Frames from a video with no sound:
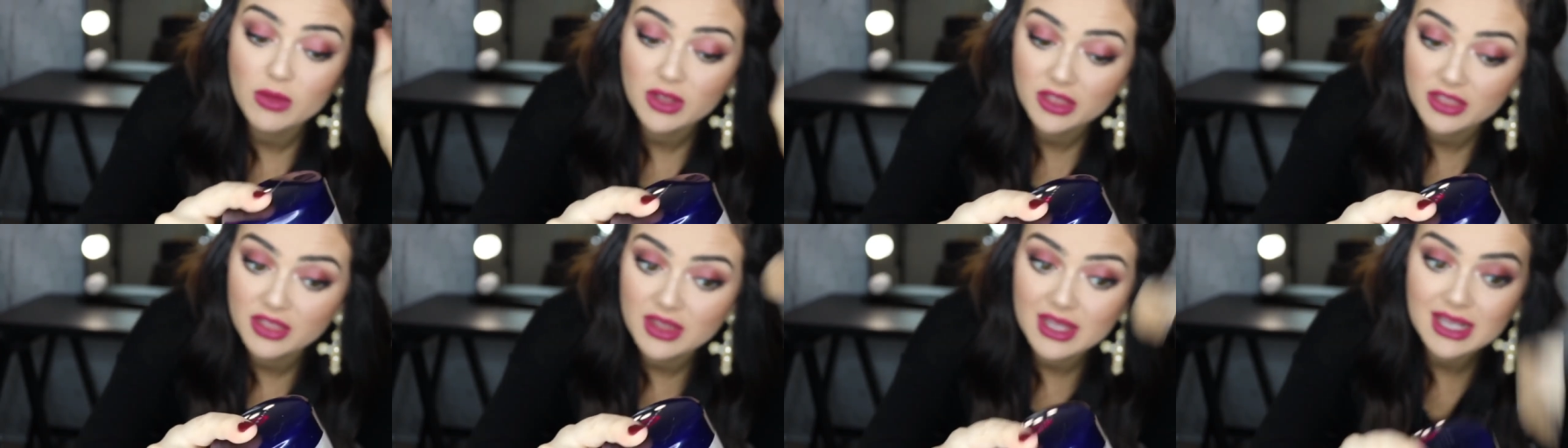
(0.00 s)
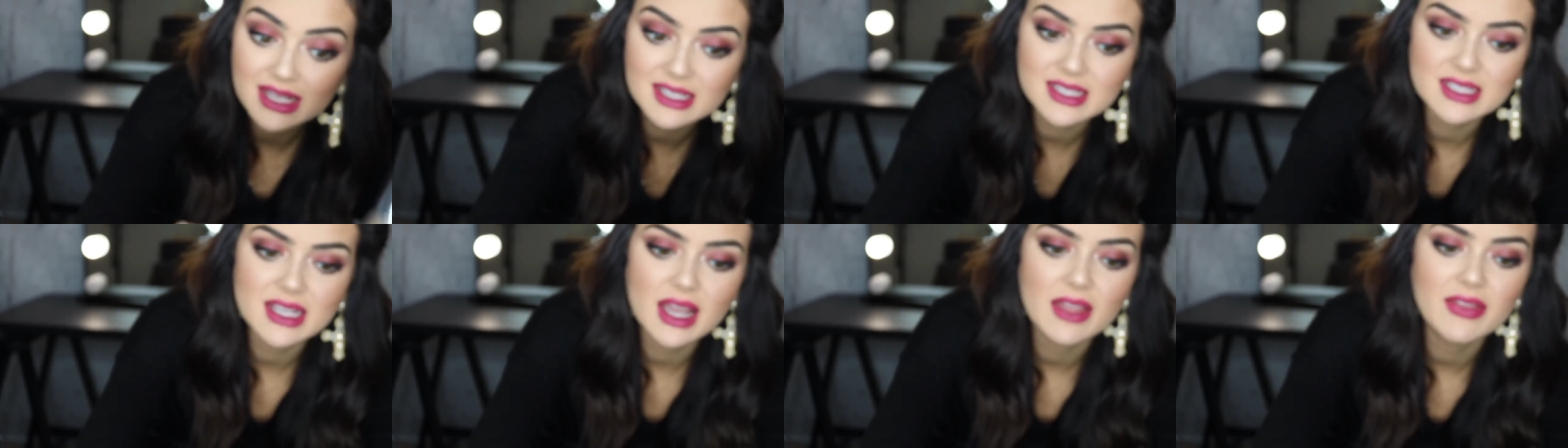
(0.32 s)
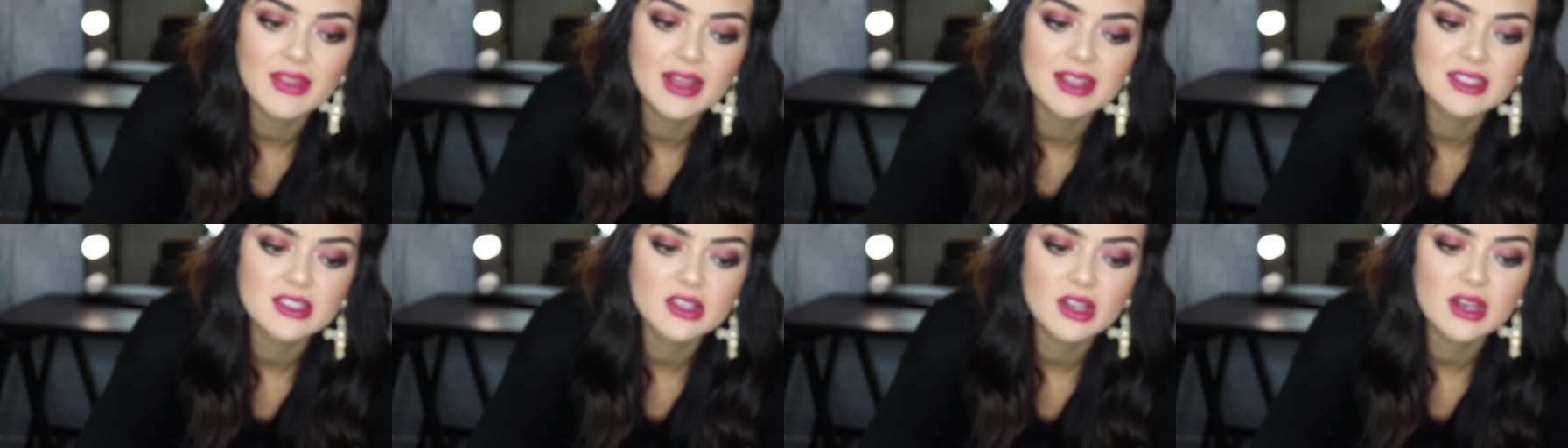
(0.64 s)
with this, and
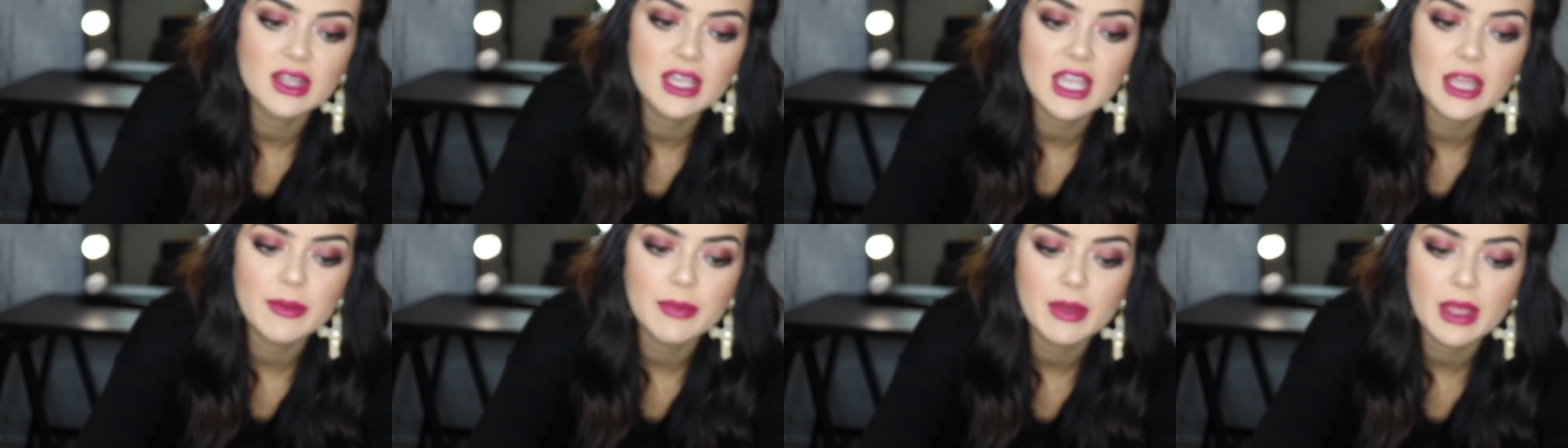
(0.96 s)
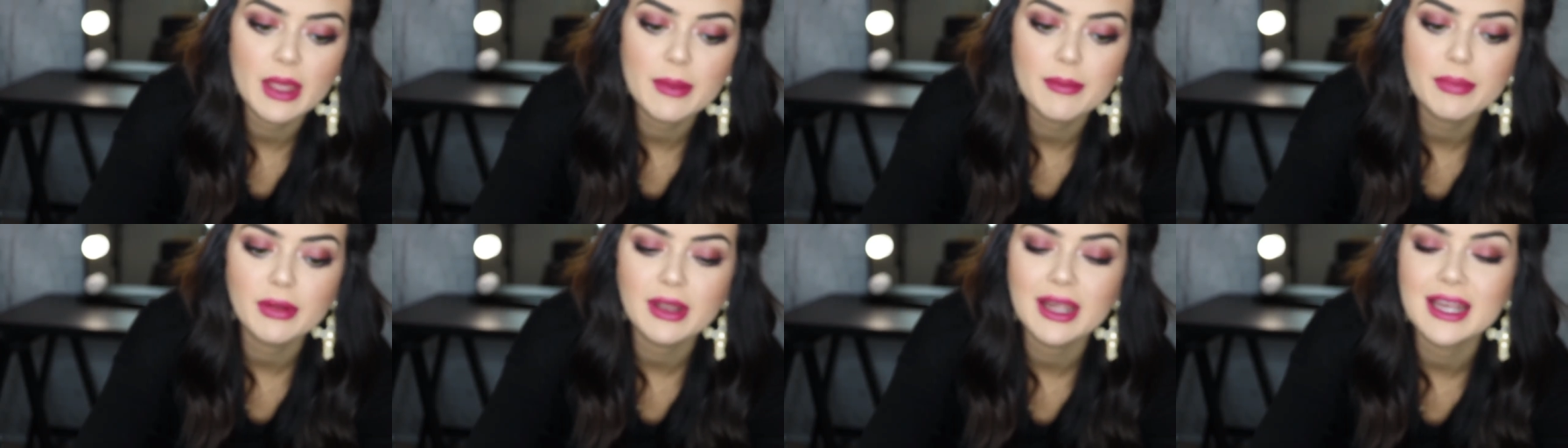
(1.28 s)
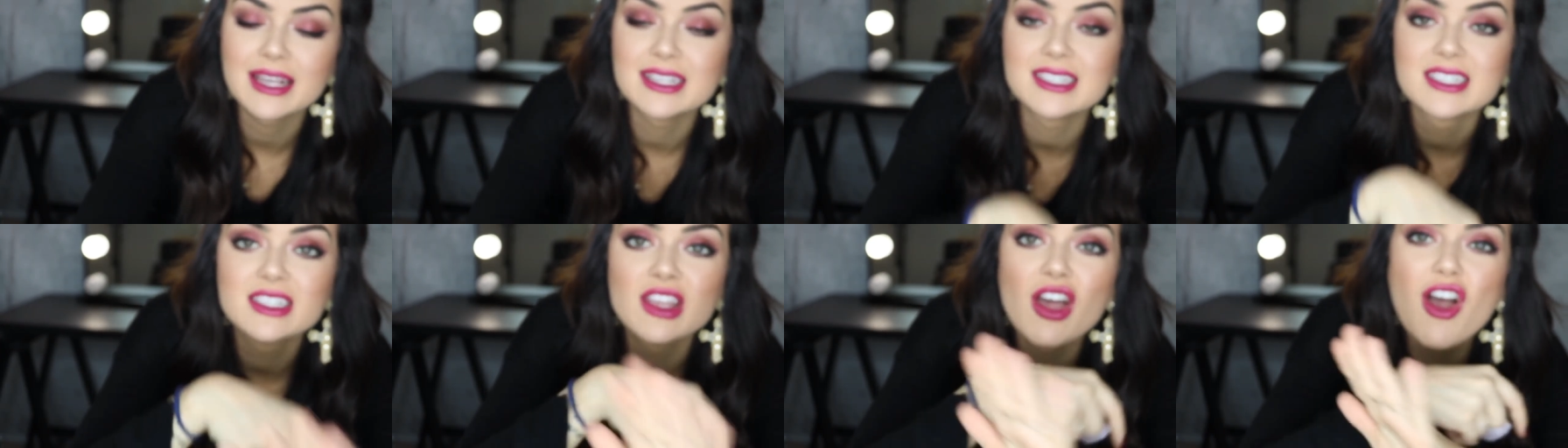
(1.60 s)
that's gonna keep it in
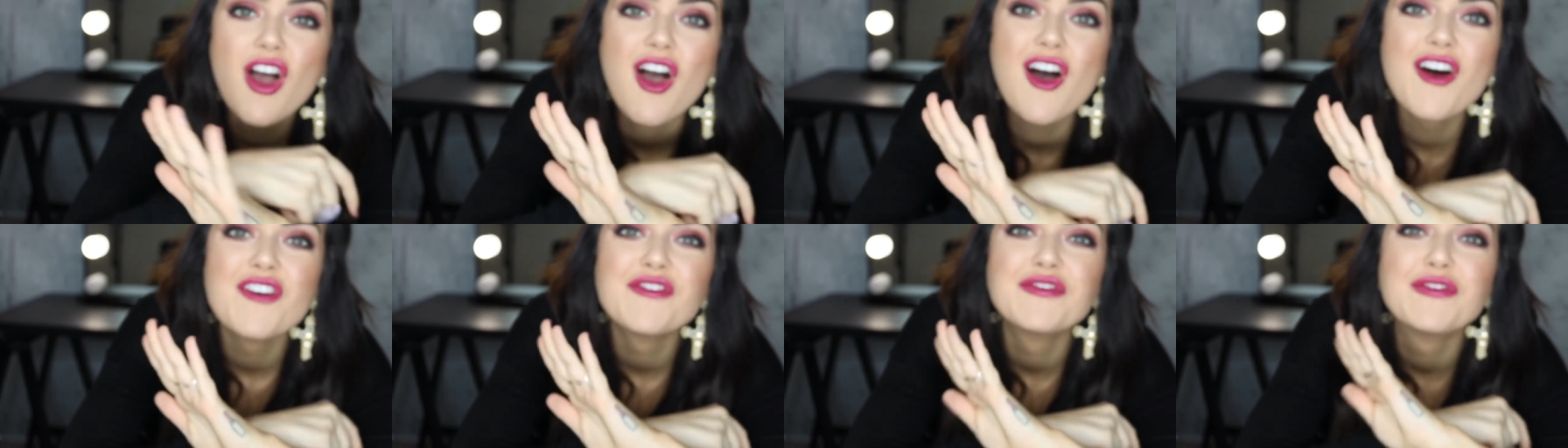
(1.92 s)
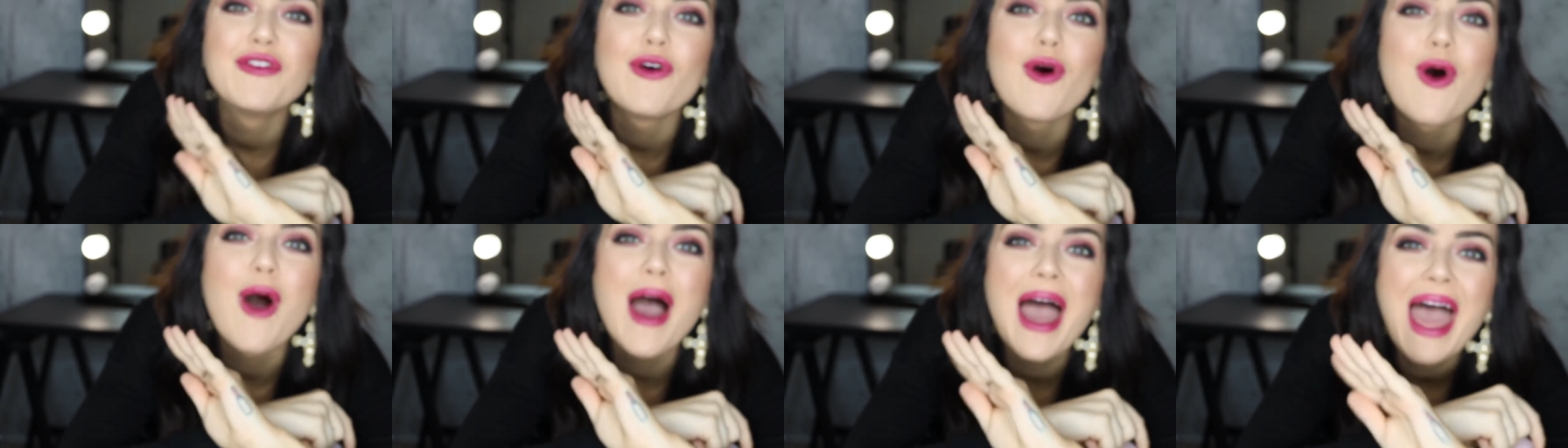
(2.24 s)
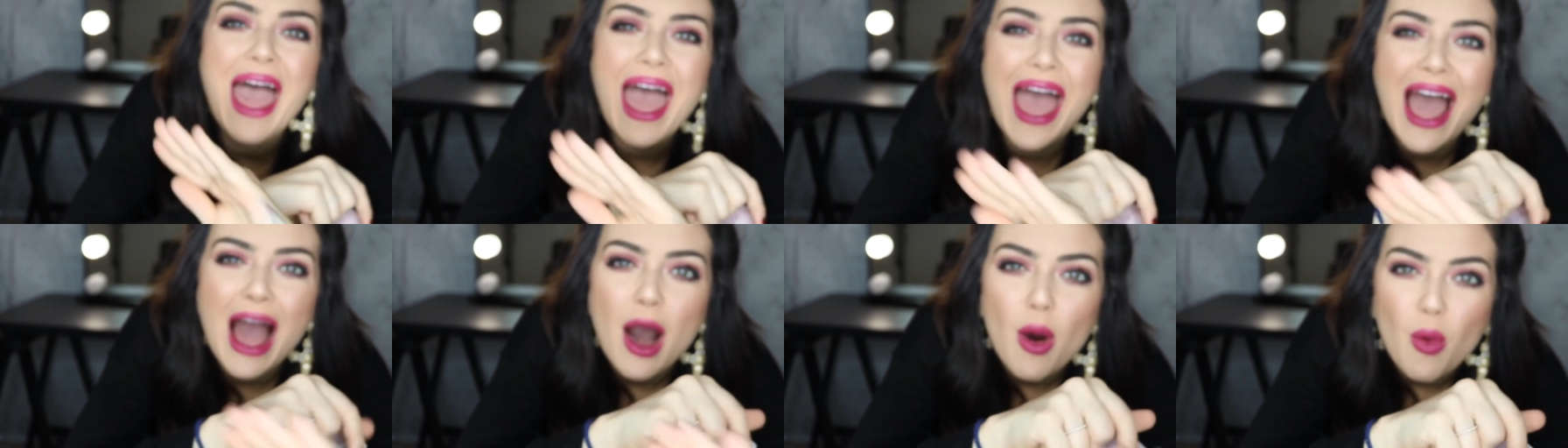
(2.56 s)
place for
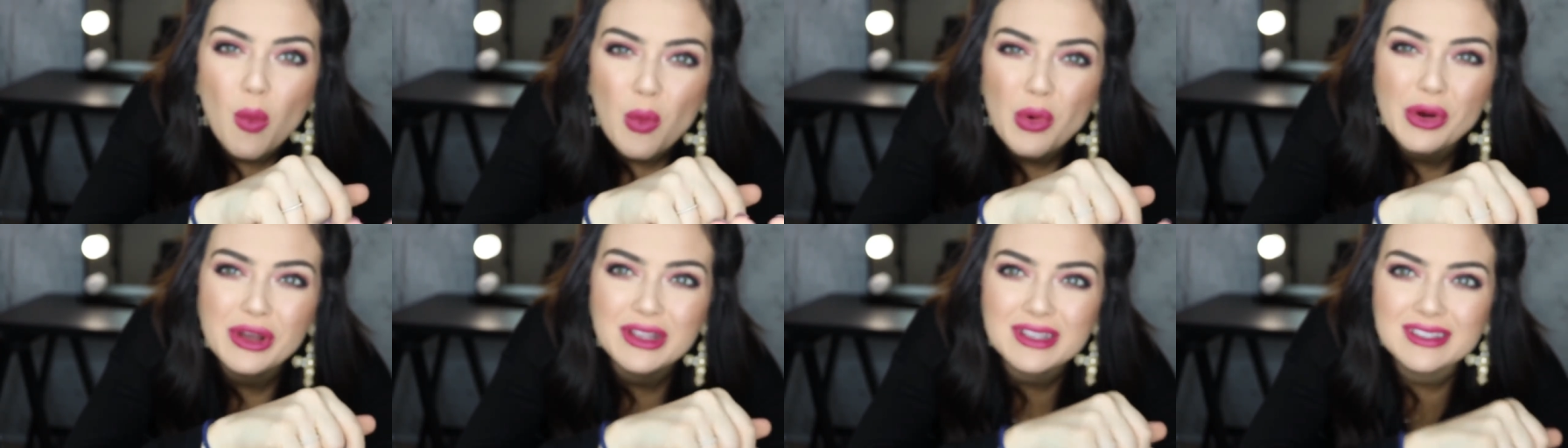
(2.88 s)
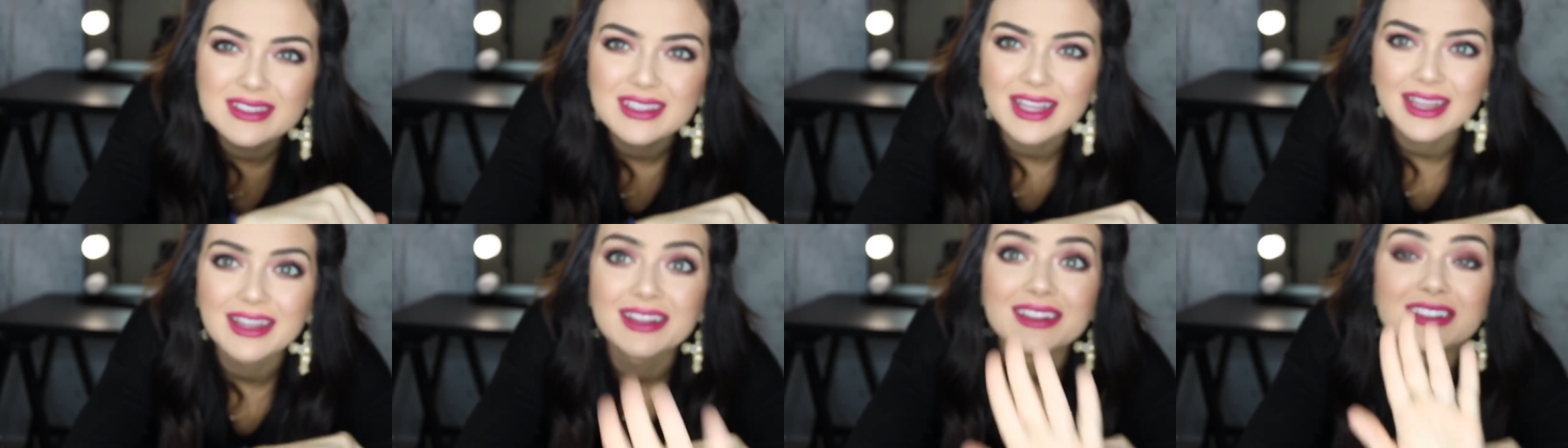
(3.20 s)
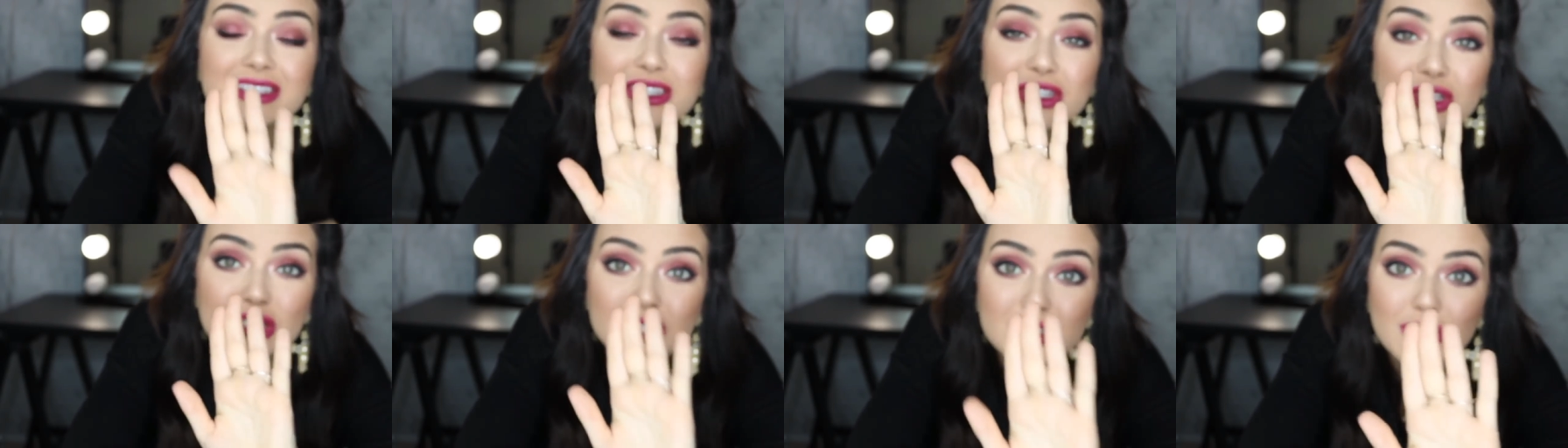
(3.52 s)
hours. Like, it's
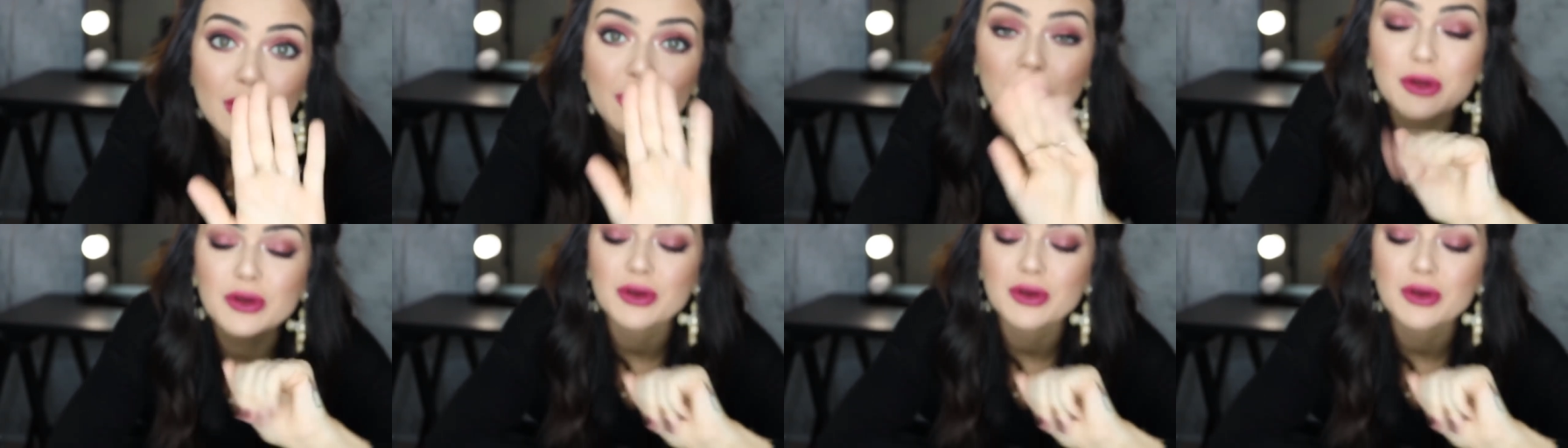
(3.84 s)
so